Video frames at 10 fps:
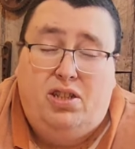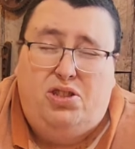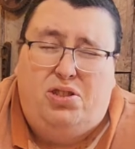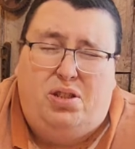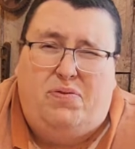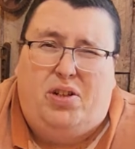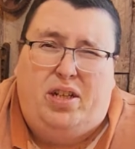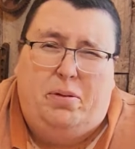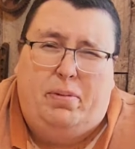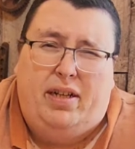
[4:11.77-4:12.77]
She's still
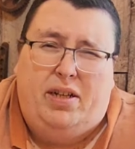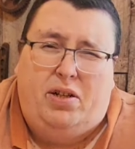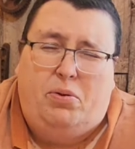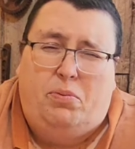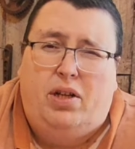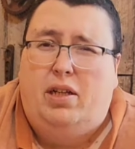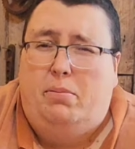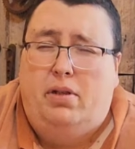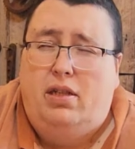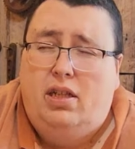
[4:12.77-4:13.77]
very independent in her own way,
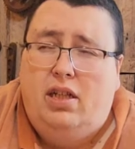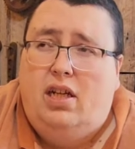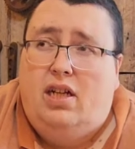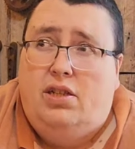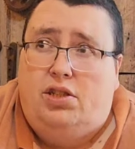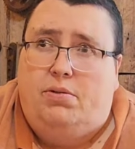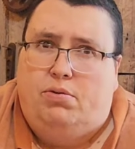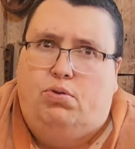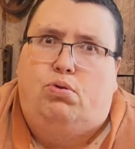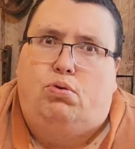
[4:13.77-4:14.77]
but she
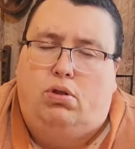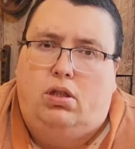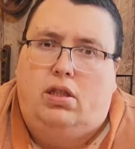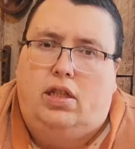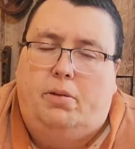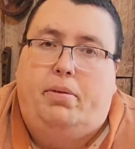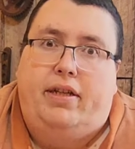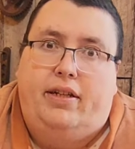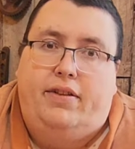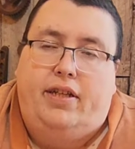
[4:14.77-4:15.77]
was really
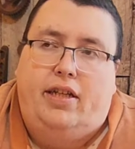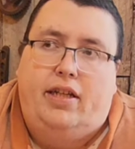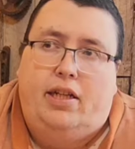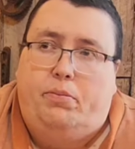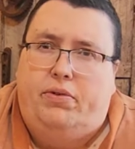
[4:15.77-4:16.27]
independent then,